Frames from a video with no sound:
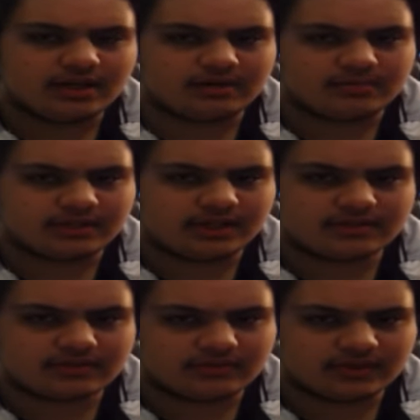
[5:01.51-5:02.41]
and
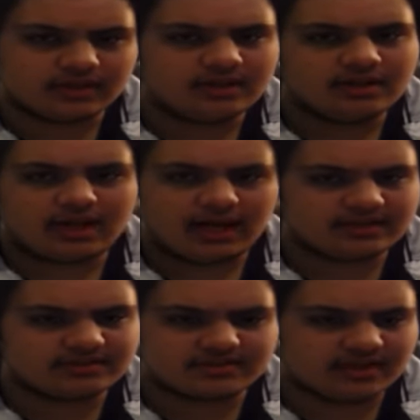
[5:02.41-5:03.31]
because of it,
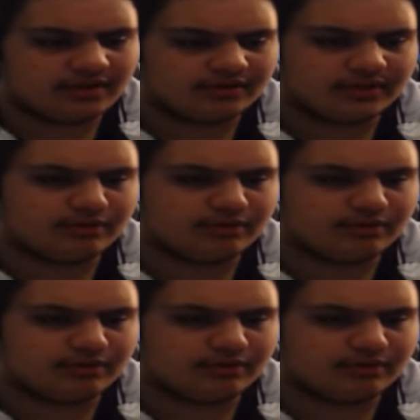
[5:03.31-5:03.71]
access to healthcare